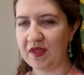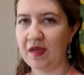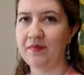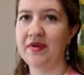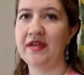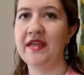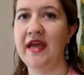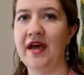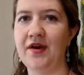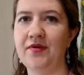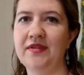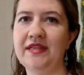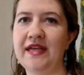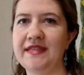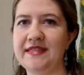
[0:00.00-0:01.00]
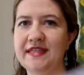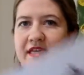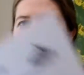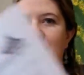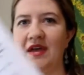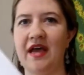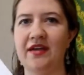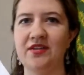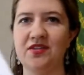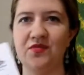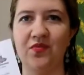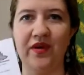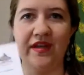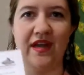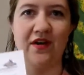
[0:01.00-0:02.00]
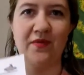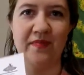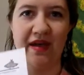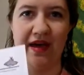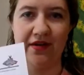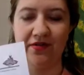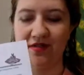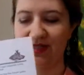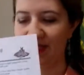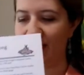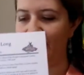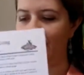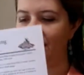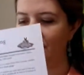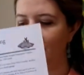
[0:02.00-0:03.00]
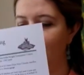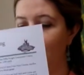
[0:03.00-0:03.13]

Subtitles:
But now let's get back to what our pattern says.